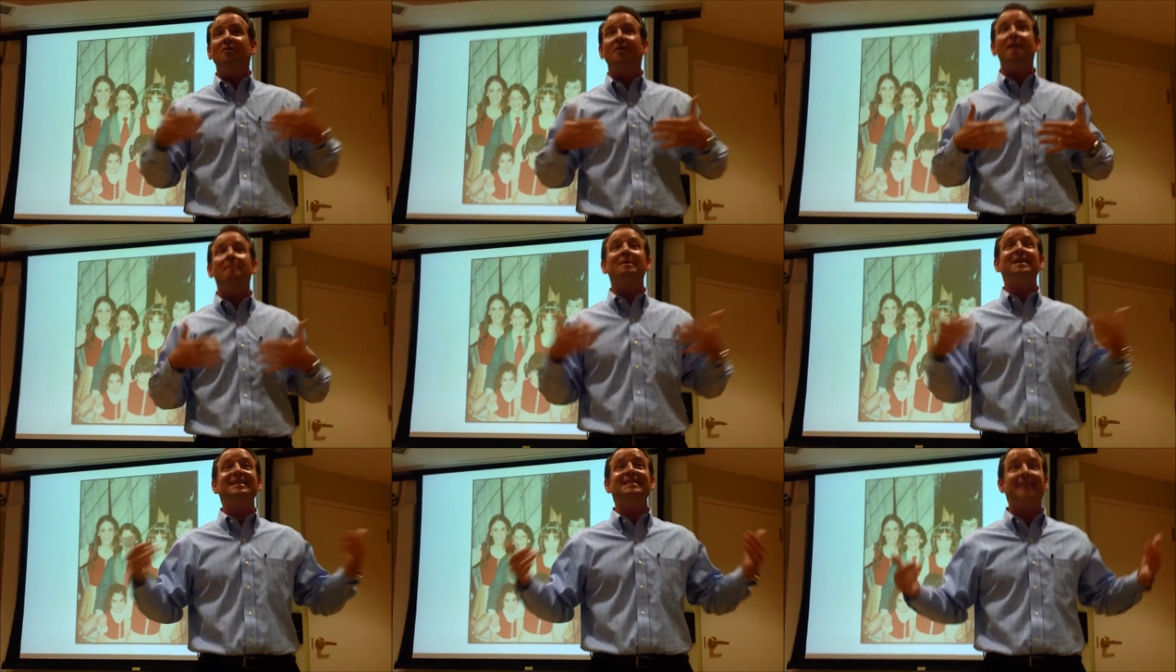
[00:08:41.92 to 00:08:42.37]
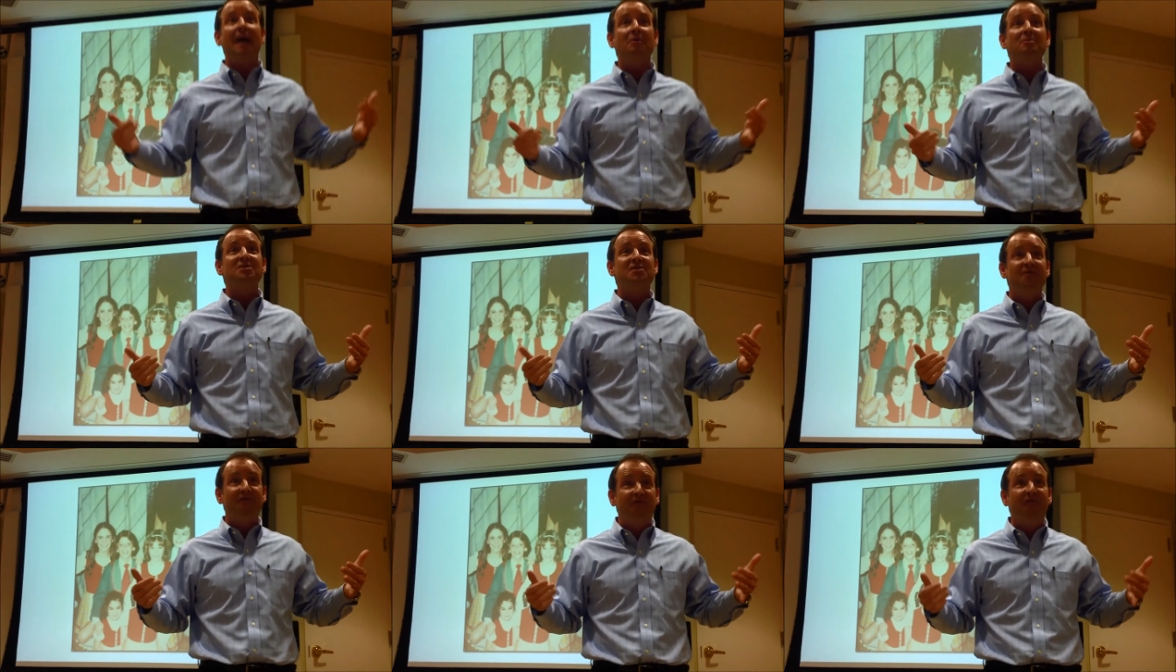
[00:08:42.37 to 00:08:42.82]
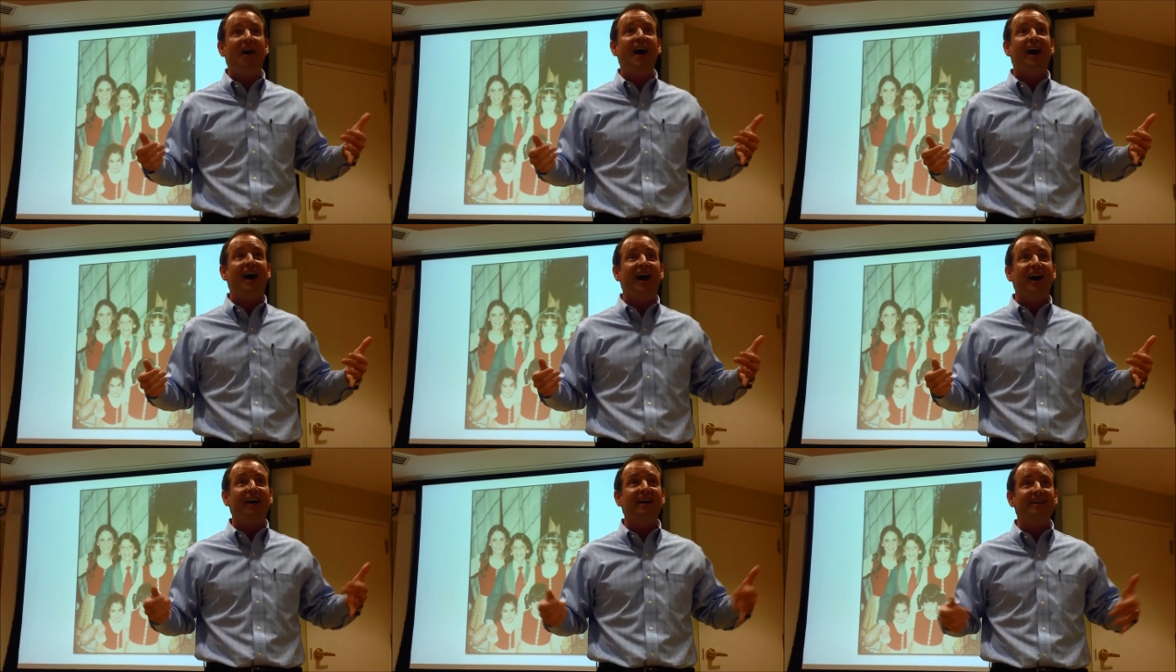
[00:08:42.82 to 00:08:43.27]
that means I was
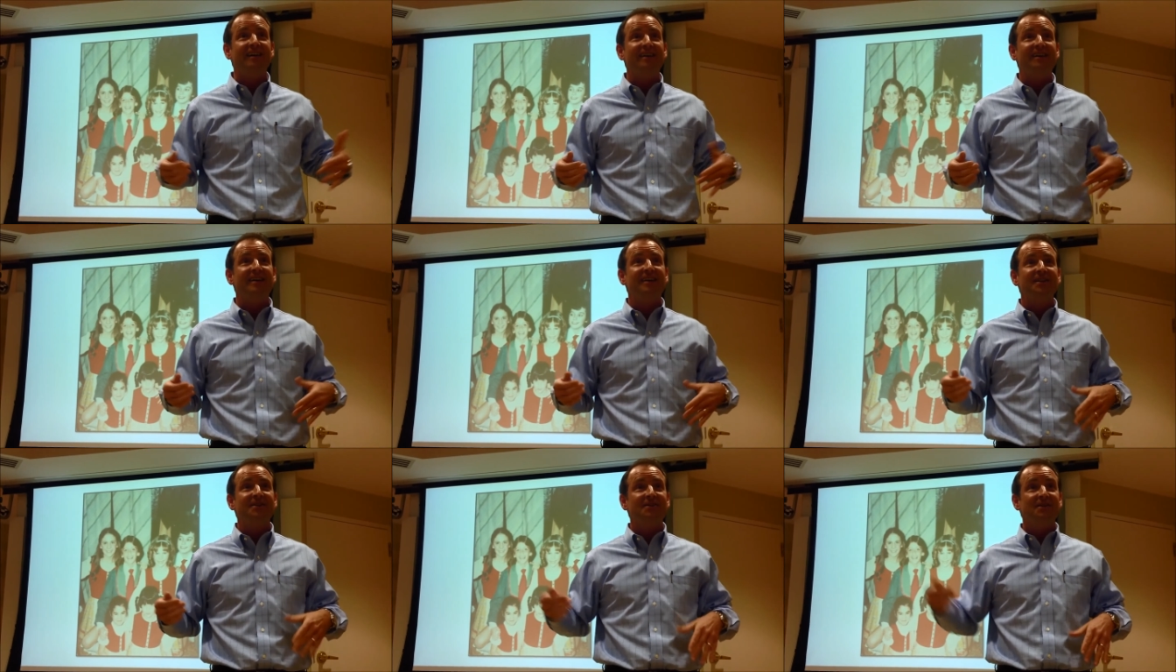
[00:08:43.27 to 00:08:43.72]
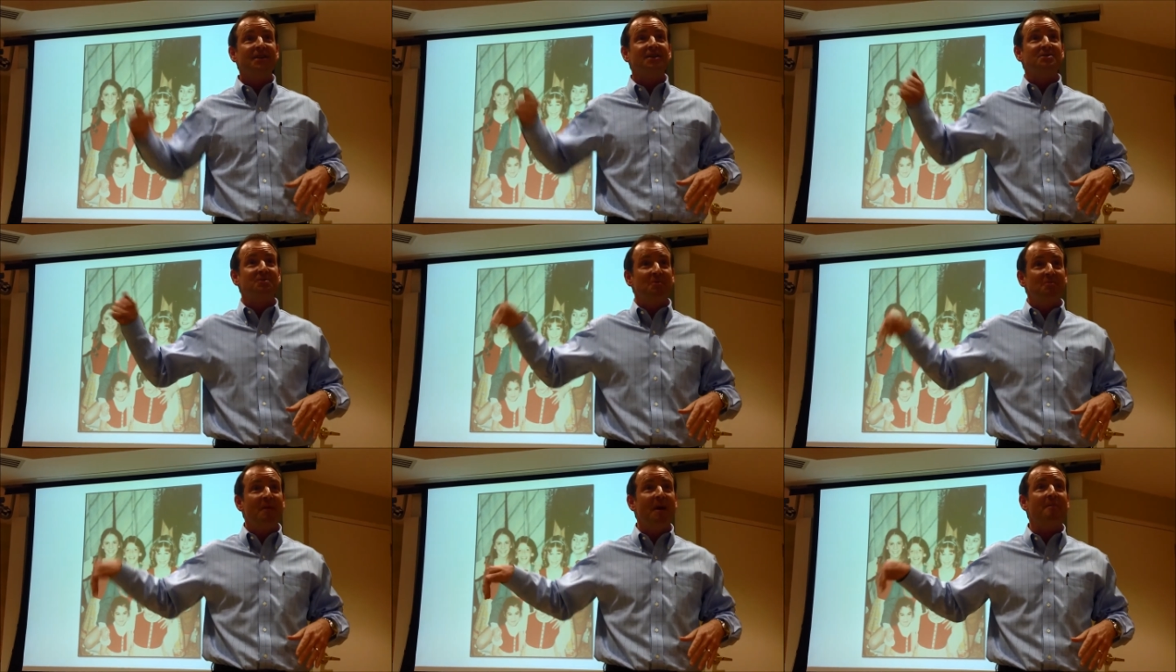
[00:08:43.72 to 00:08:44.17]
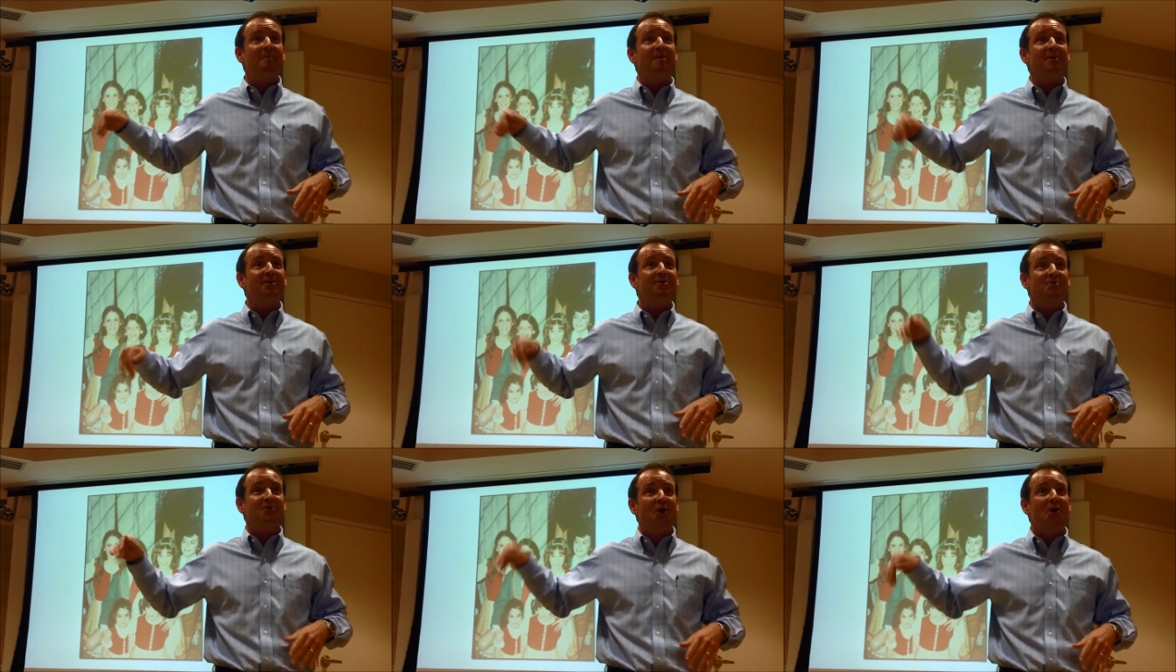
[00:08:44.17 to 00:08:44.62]
Fa. You guys
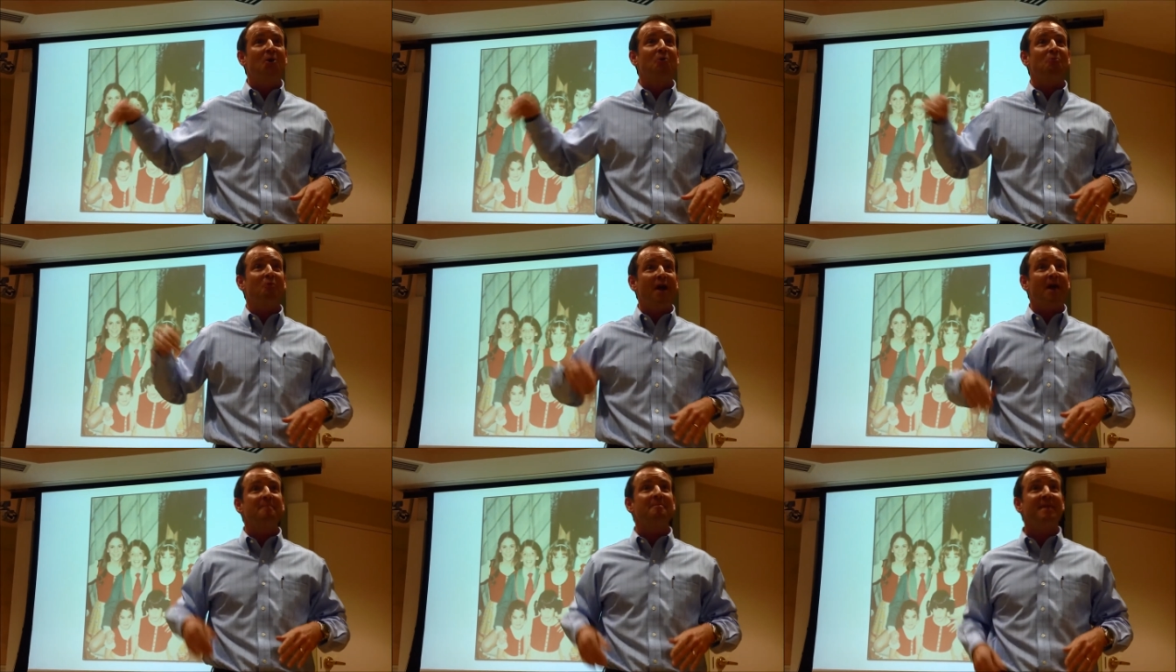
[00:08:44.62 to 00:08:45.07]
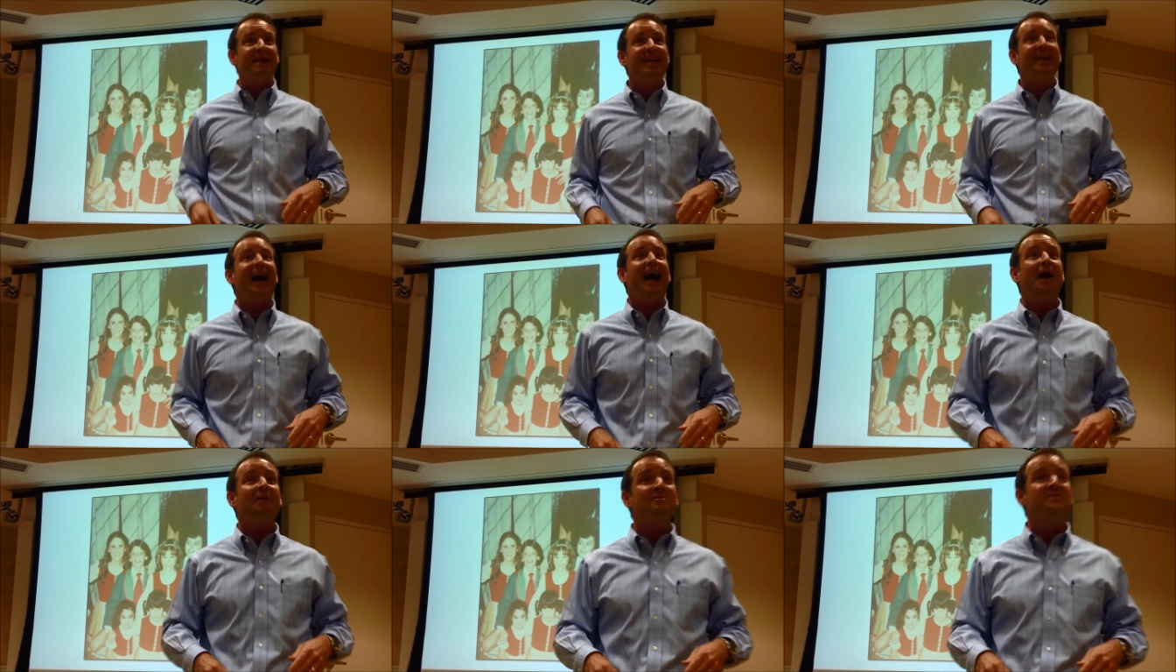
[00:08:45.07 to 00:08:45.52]
remember Do, Re, Mi? I